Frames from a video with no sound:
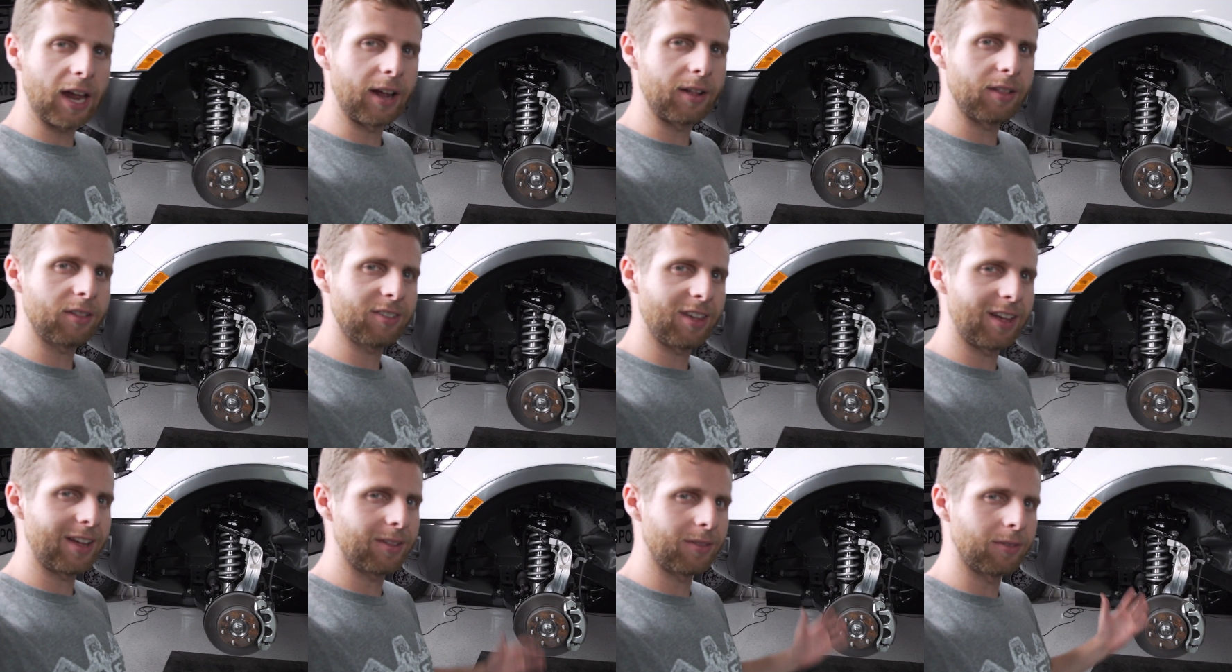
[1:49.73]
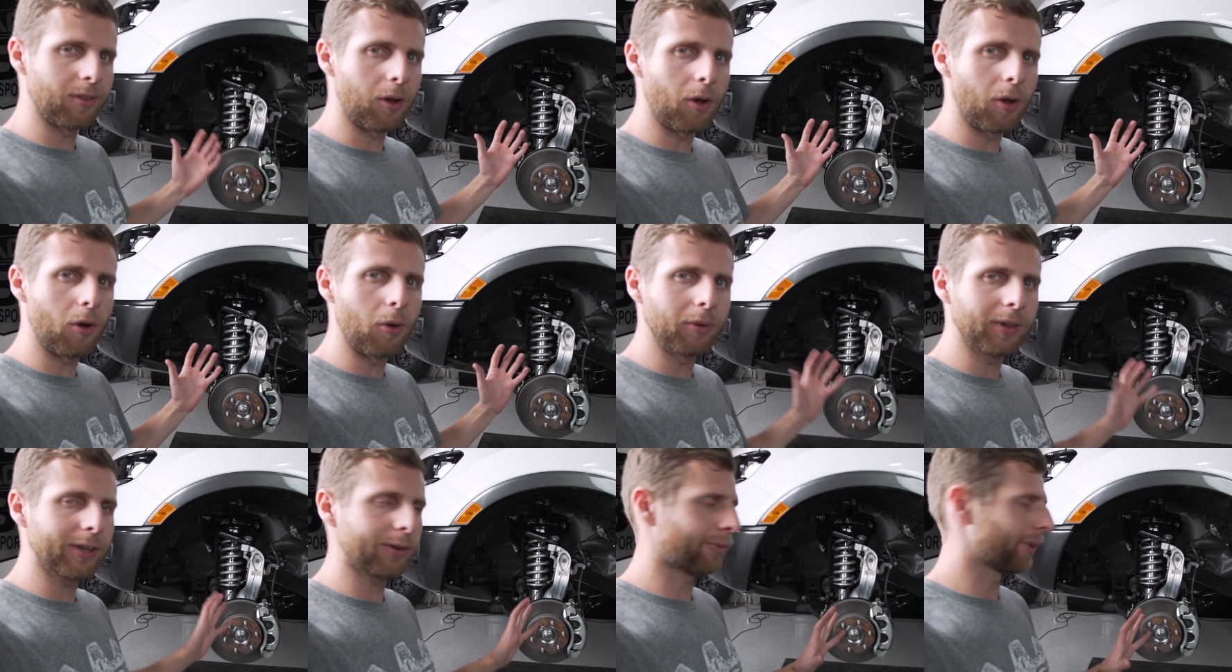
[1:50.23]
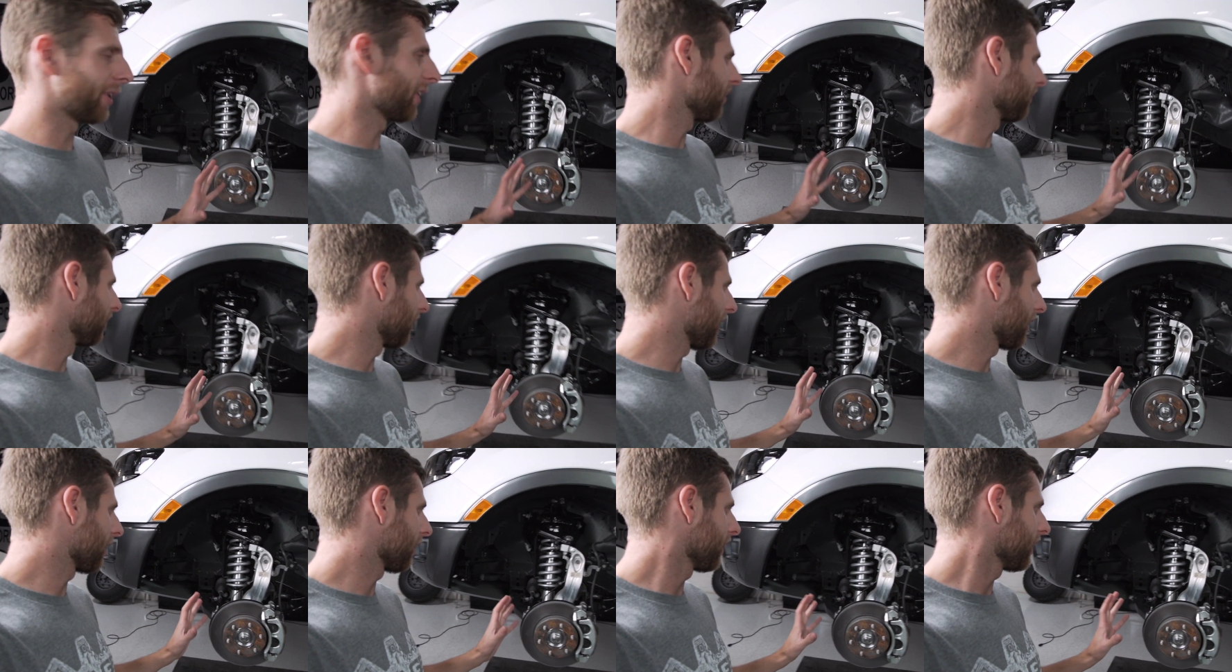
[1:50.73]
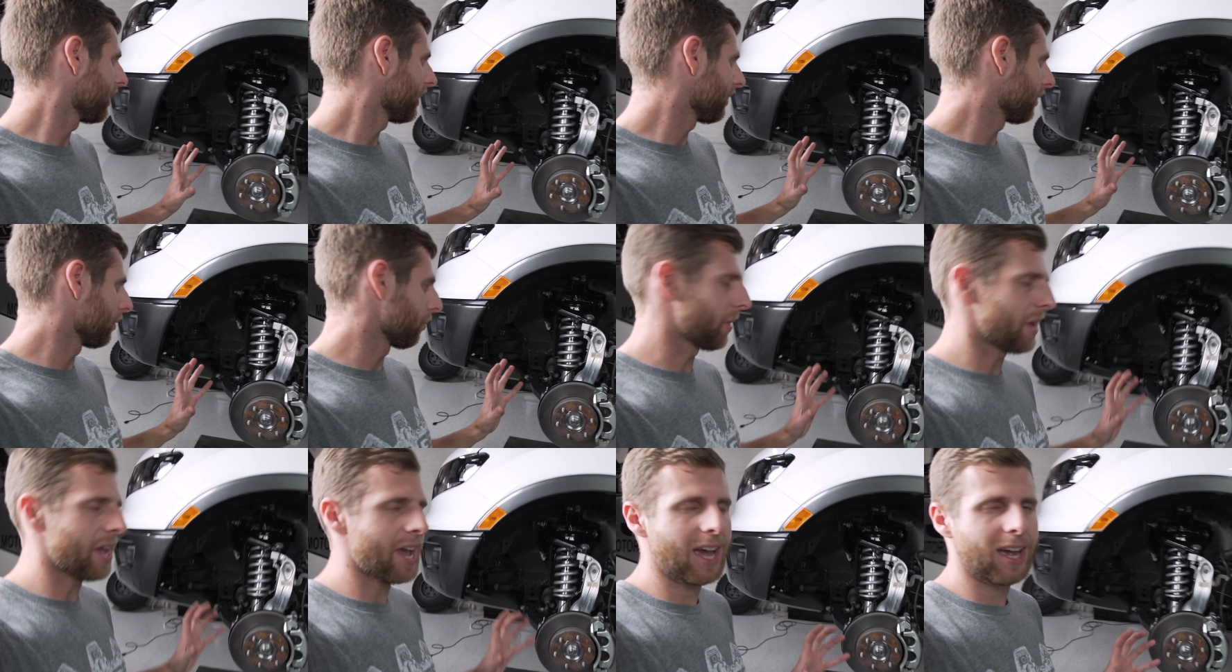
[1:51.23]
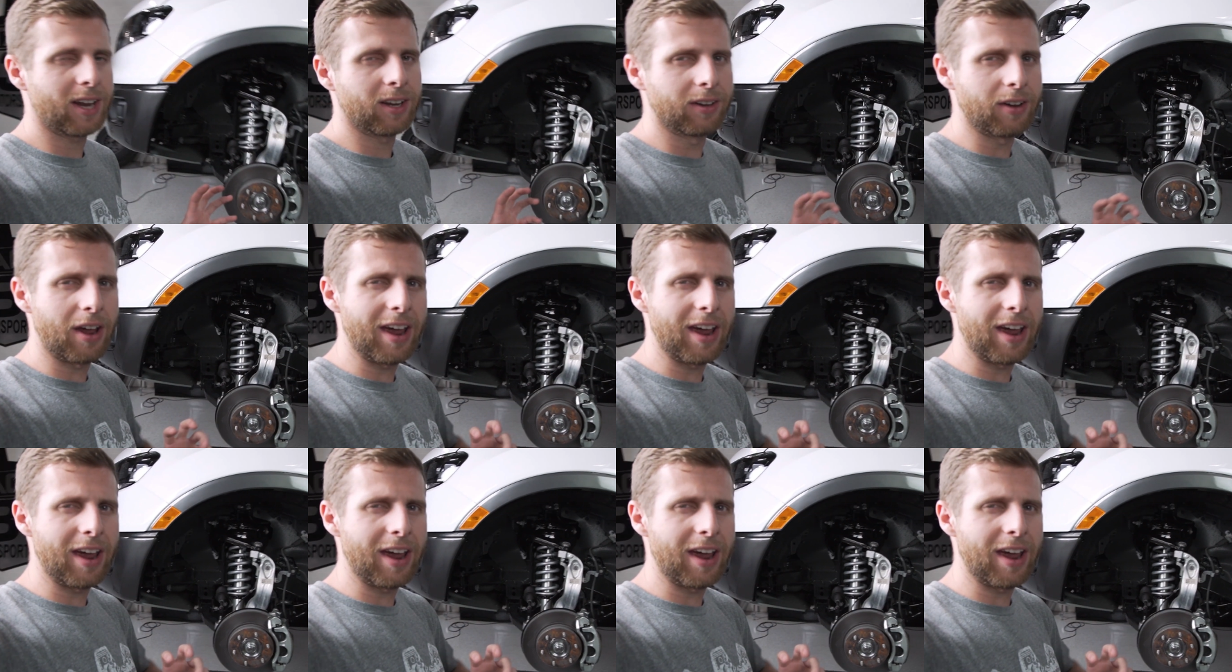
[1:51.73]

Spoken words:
I'd say the only real area that we had